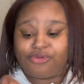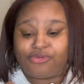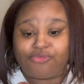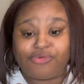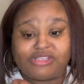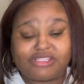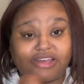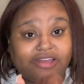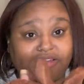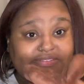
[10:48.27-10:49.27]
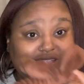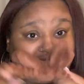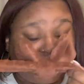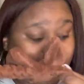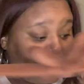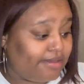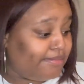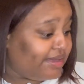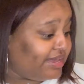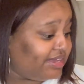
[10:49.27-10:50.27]
wrist cuffs, the
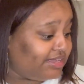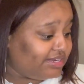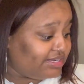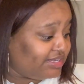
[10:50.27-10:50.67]
headband